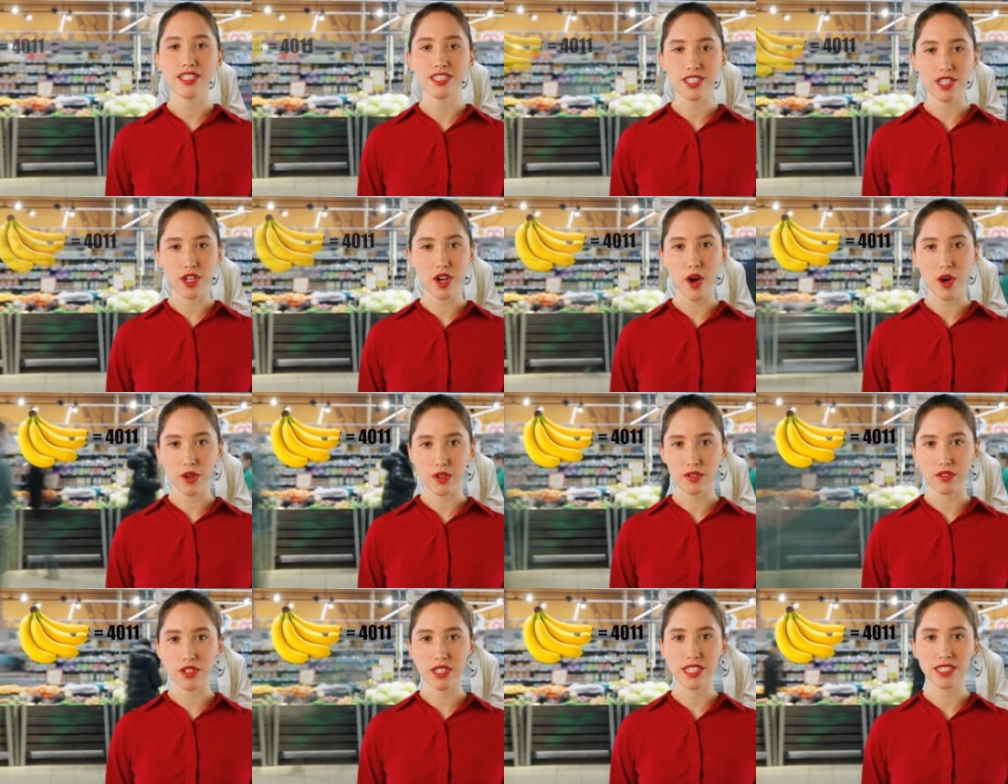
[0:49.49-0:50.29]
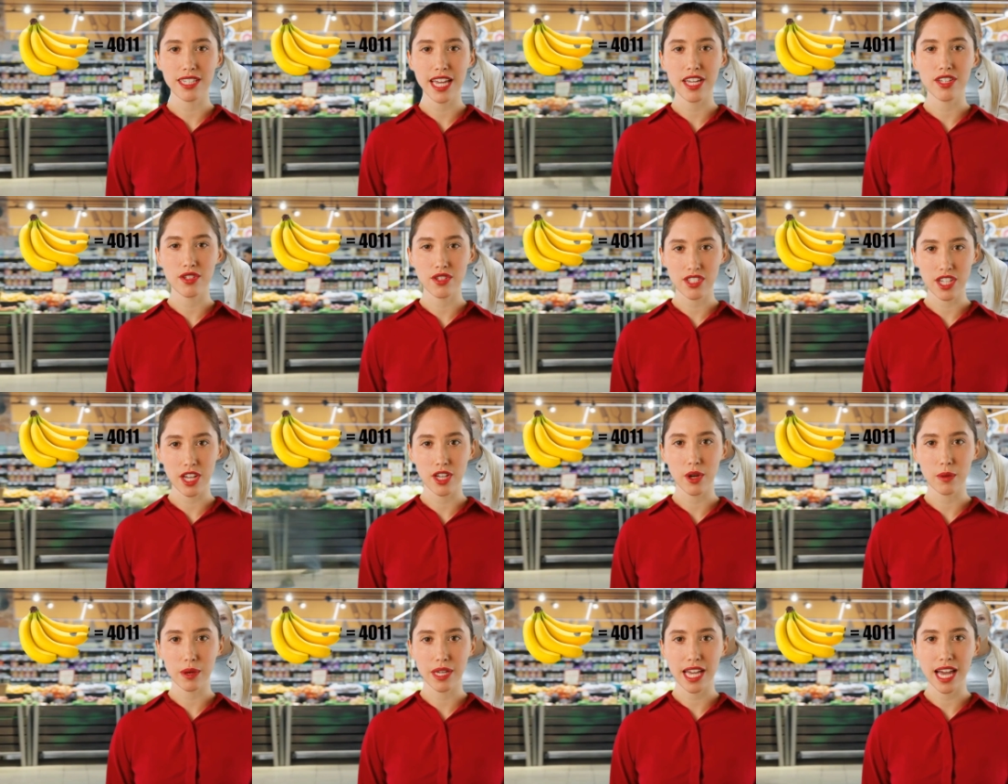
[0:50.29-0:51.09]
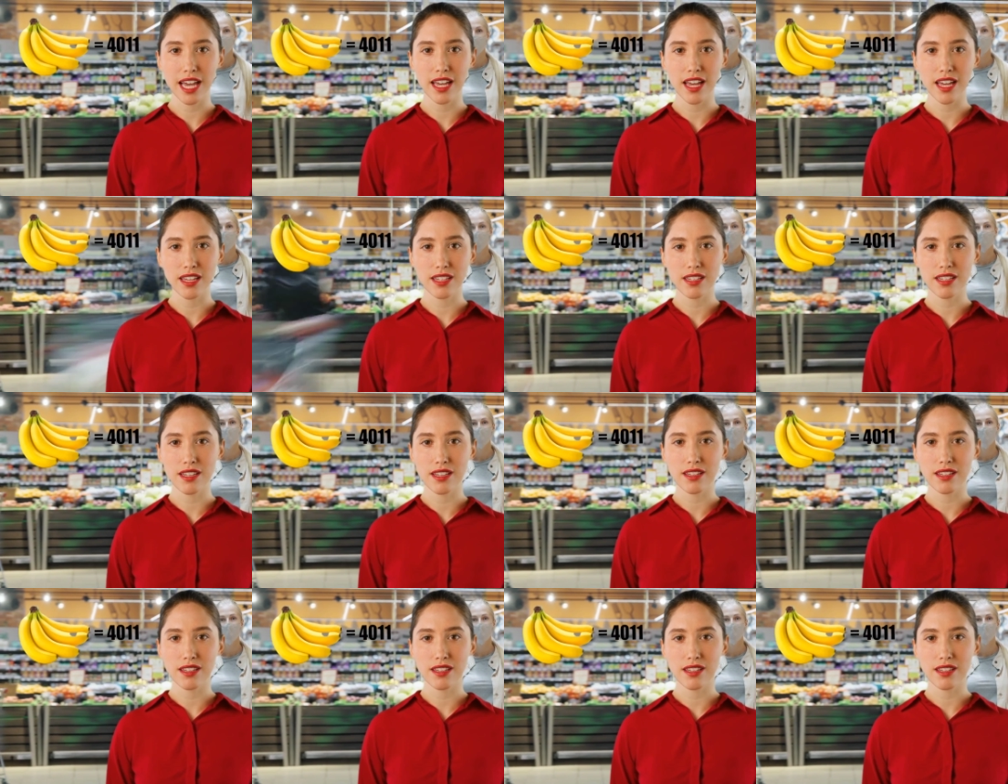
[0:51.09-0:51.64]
is the code for a standard yellow banana.